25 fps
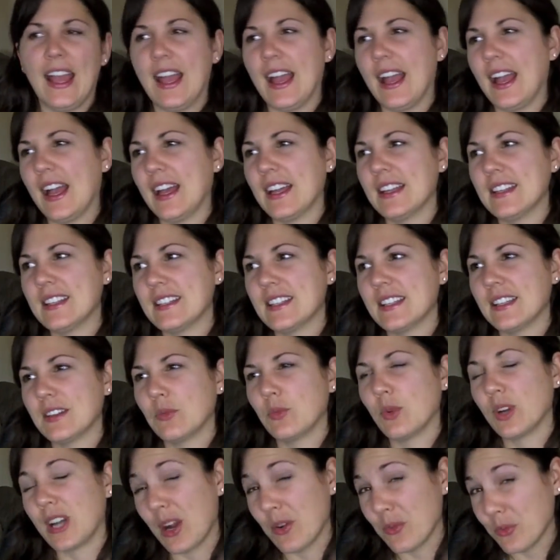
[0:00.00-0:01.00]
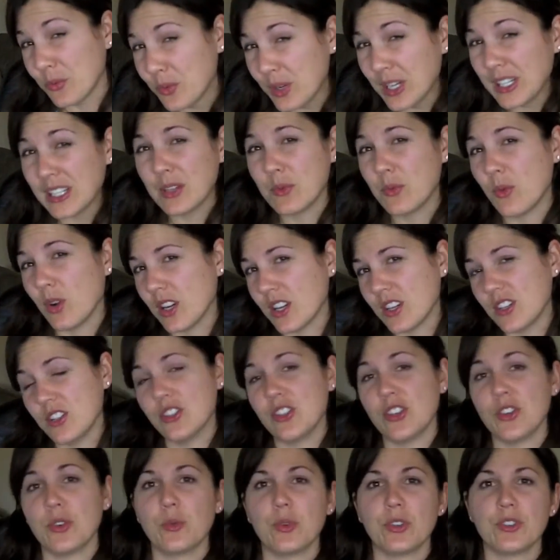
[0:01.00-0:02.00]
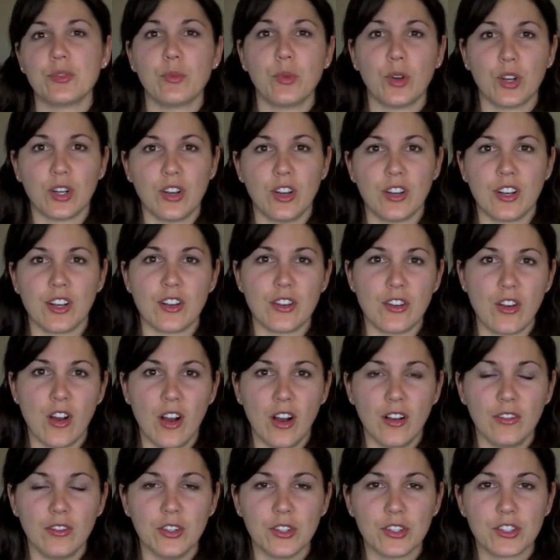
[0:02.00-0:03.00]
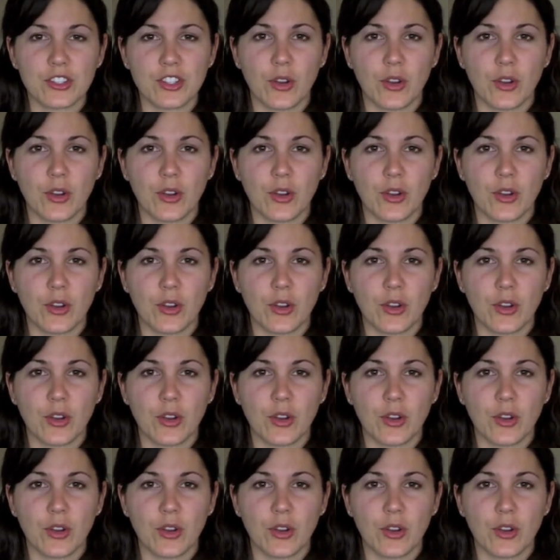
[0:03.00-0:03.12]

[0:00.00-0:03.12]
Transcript: And what I really wanted to do was work on a novel.